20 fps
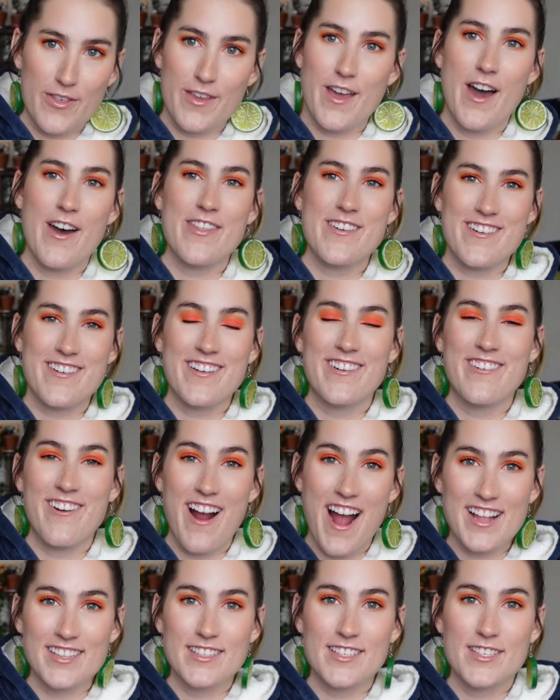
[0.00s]
the other
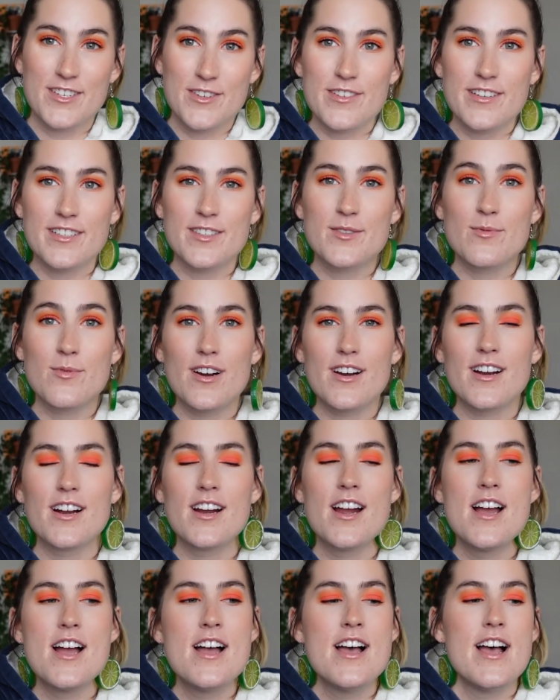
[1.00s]
grad students
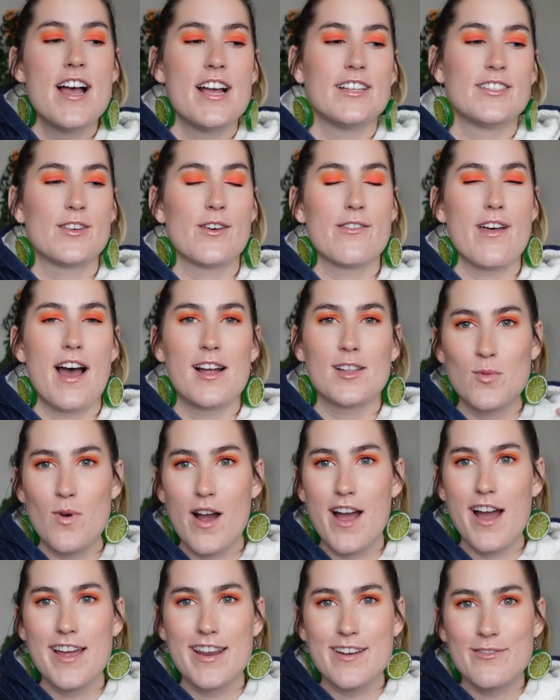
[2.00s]
were. And so that's
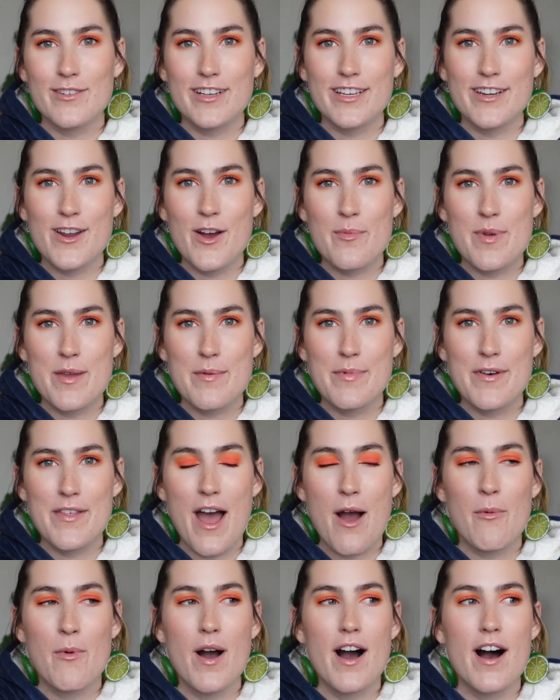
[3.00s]
why I didn't really know people
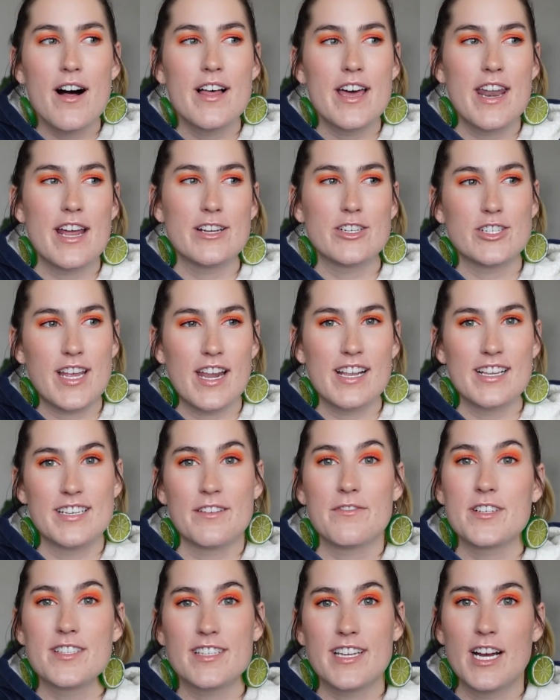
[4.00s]
that well. And I just had a
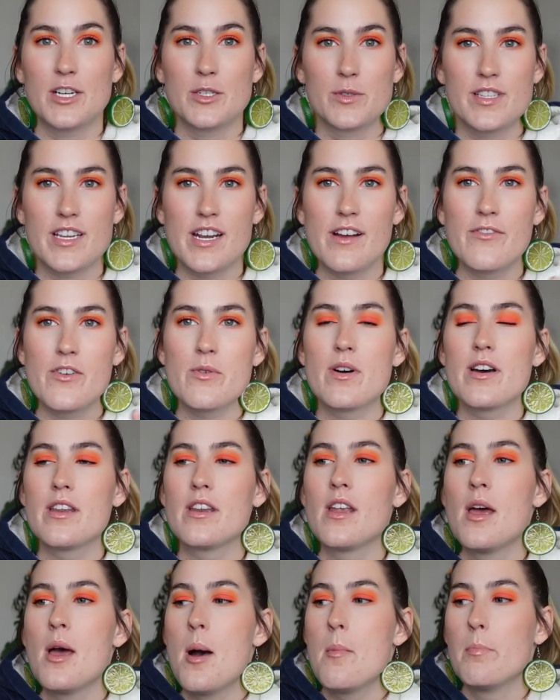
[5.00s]
different schedule than
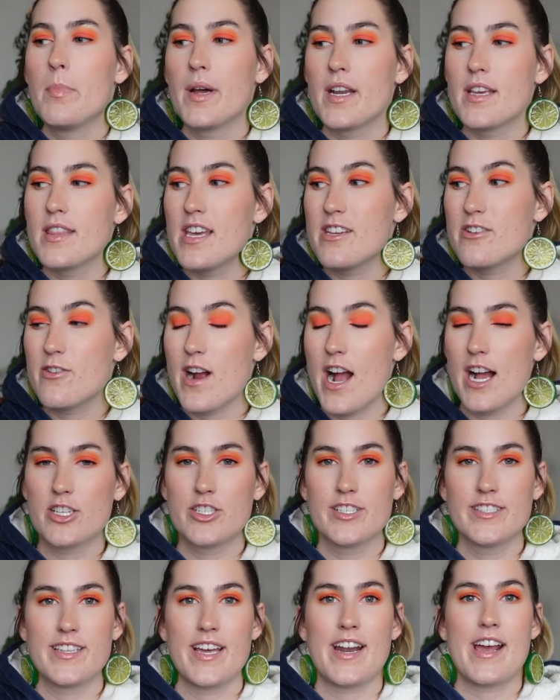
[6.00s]
everyone. But in the
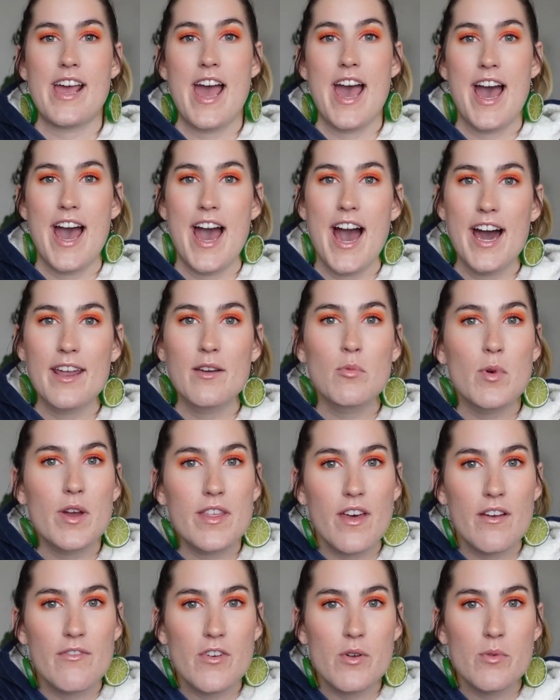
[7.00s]
interactions that I had
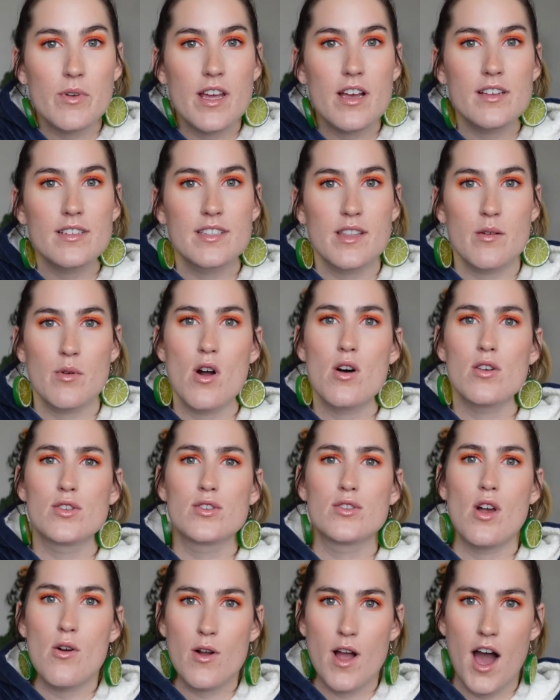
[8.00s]
with everyone else, they were all
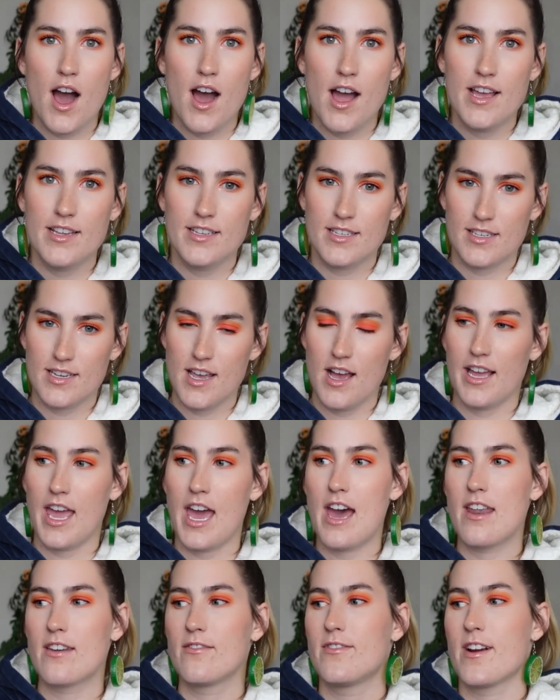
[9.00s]
so kind,
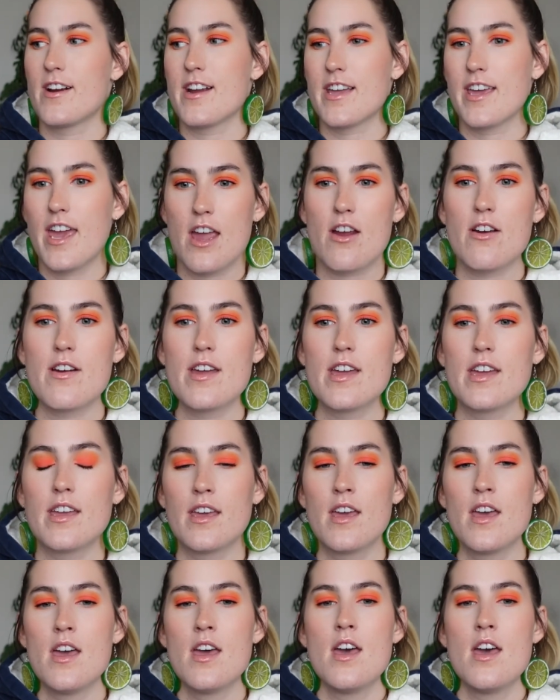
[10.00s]
again, very caring,